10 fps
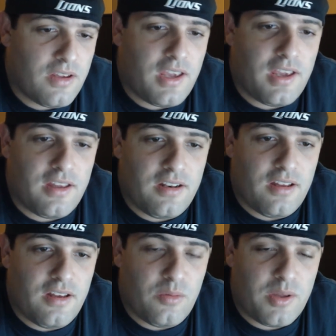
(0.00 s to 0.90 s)

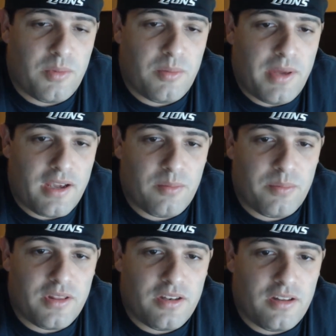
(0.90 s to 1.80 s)
And we can be back
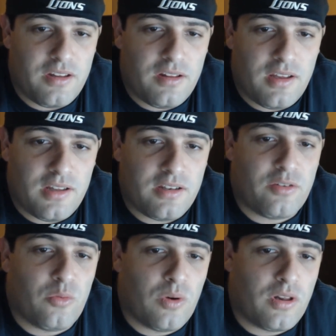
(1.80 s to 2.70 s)
up
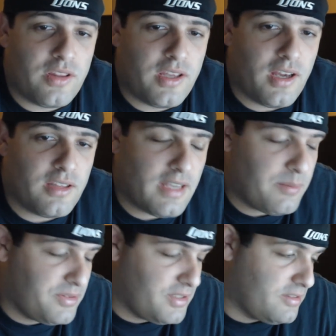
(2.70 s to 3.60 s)
into one of the
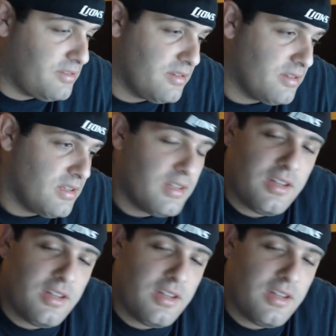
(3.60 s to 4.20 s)
top seeds.